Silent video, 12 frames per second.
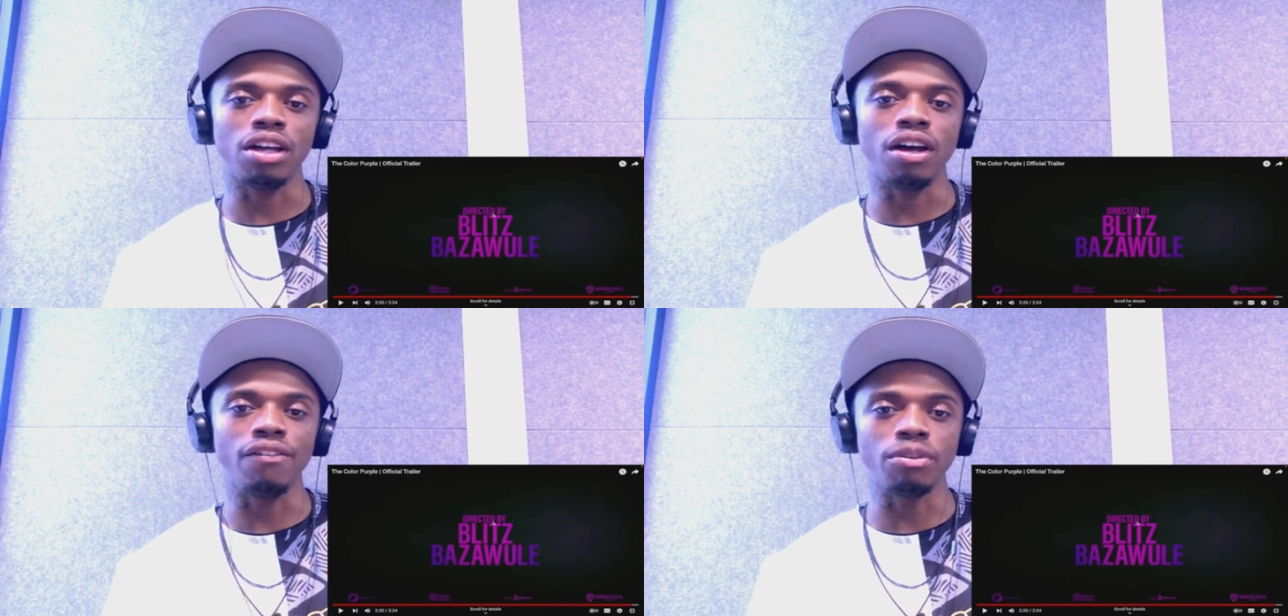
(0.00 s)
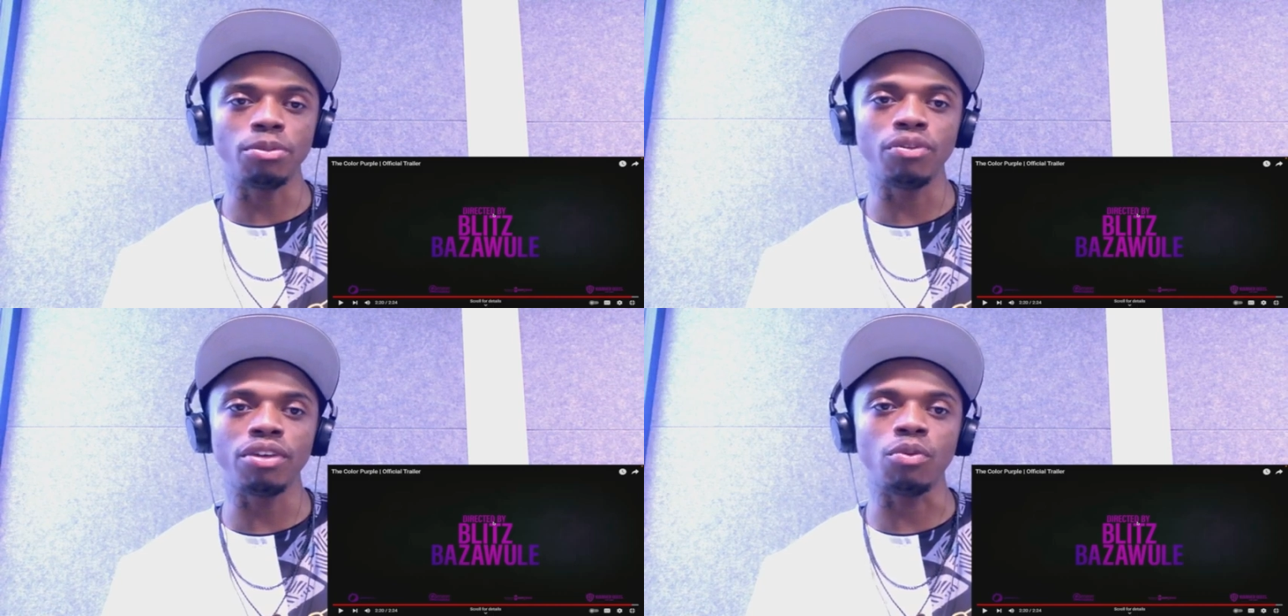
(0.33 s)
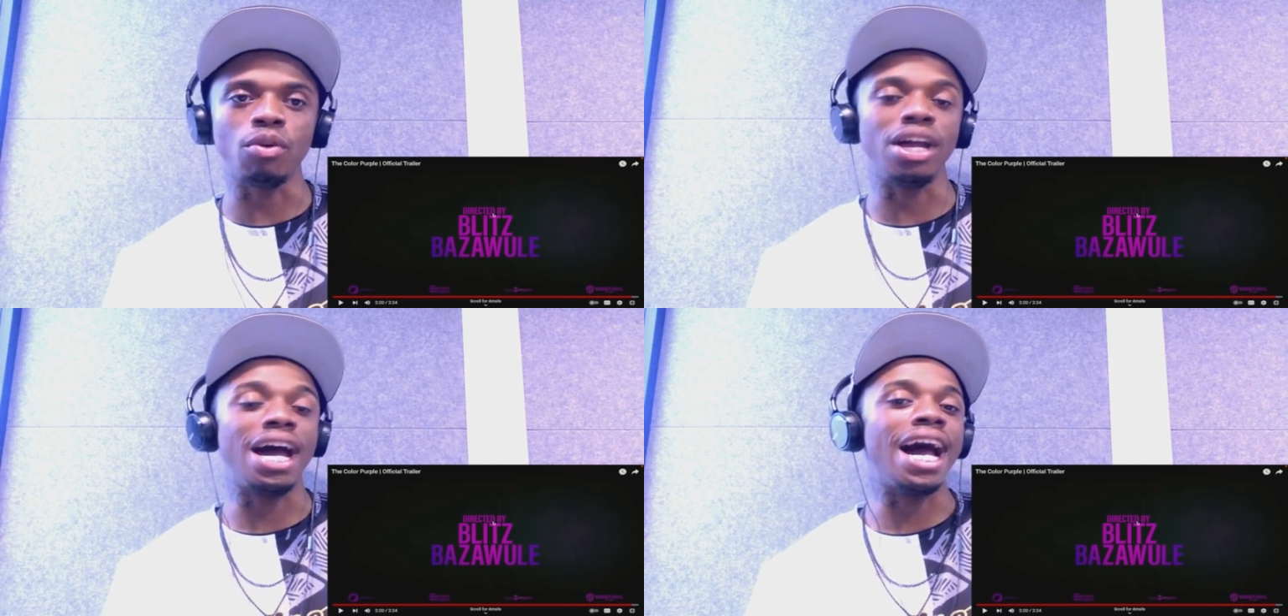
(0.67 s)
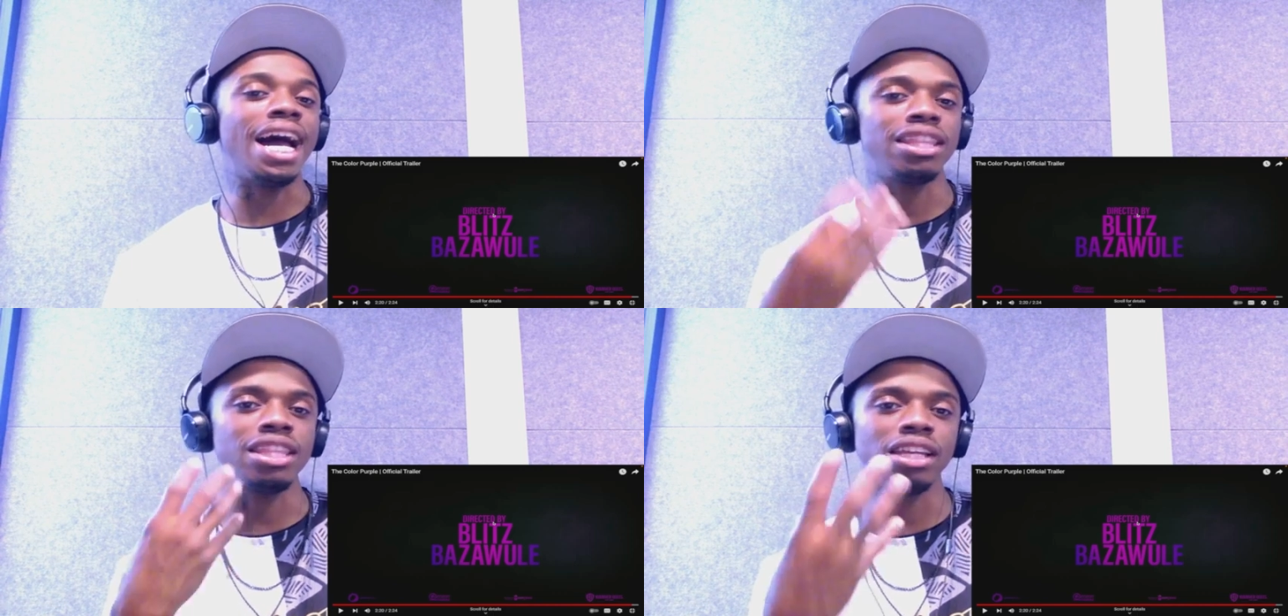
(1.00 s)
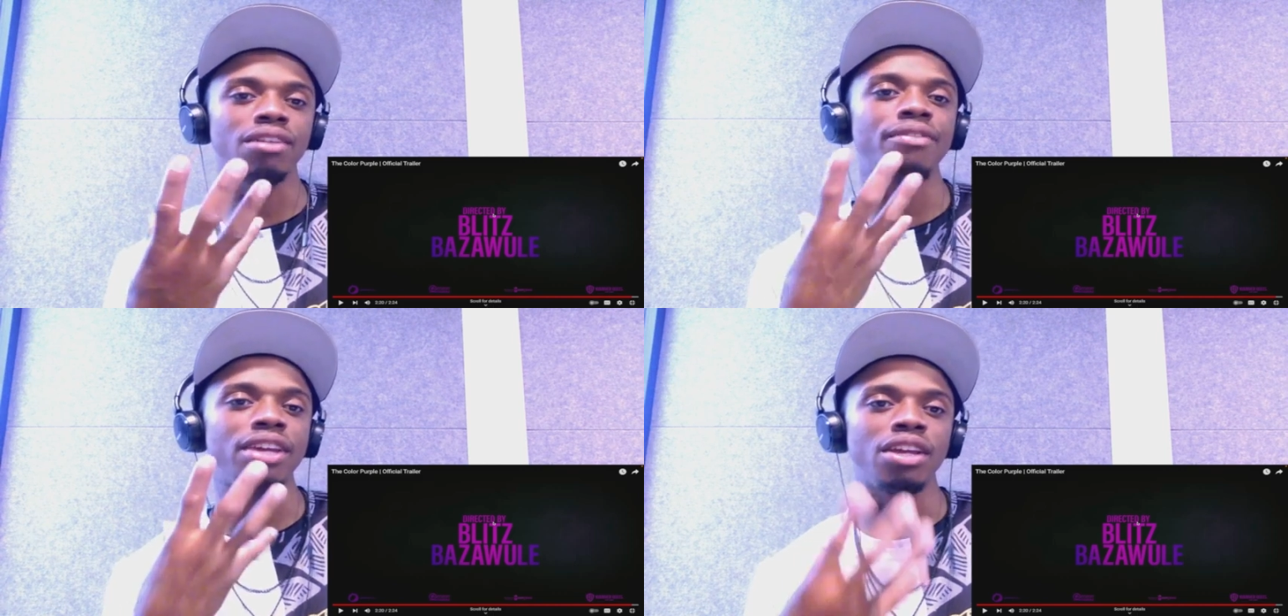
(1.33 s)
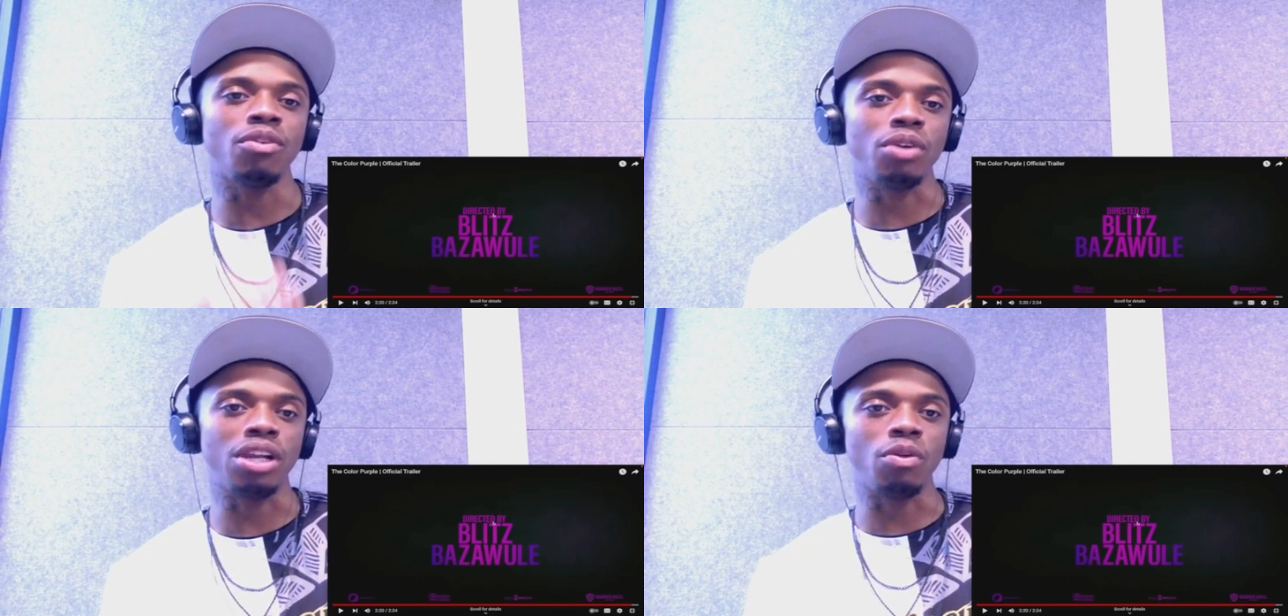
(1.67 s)
of the movie, what I think of
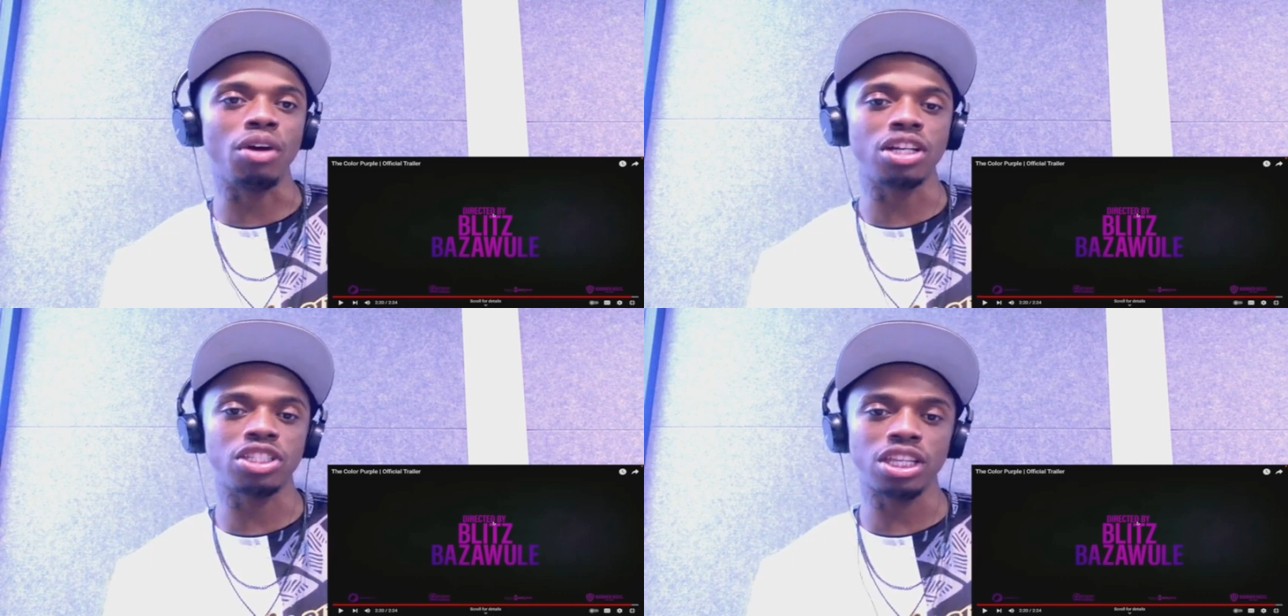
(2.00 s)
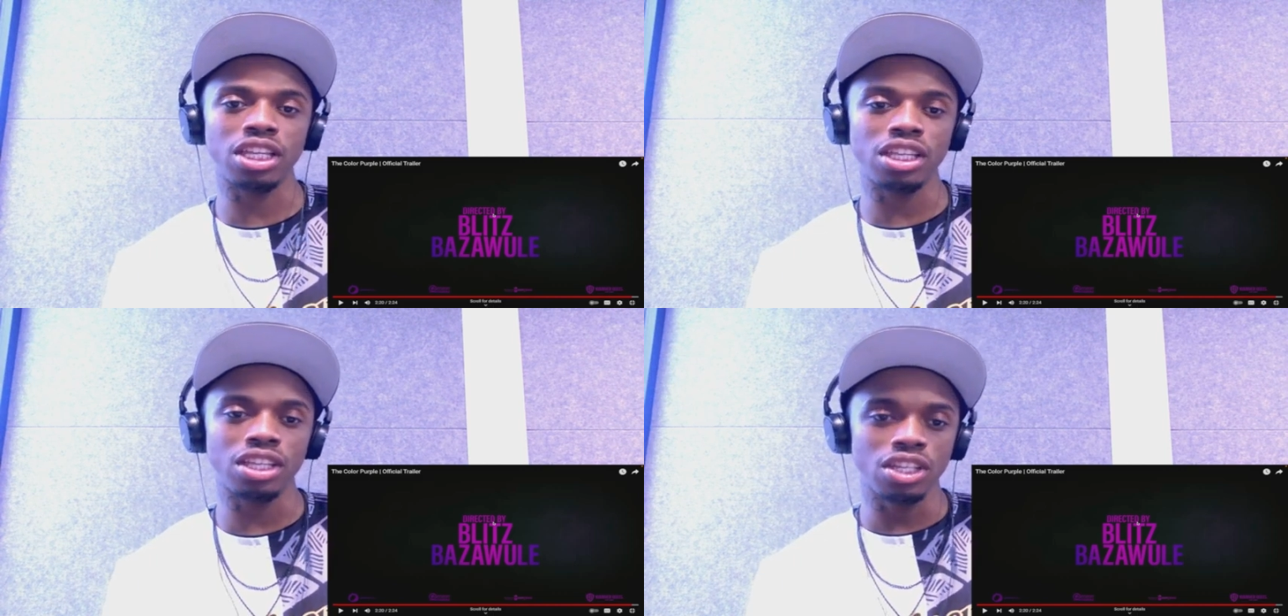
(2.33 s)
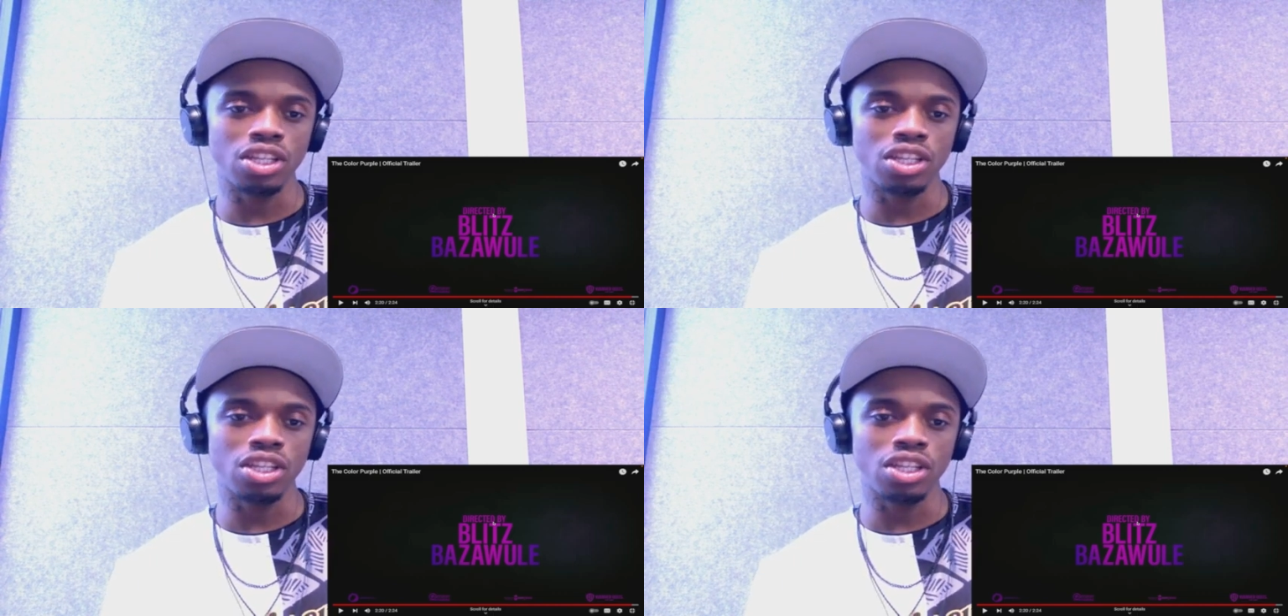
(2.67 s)
it when I watch it,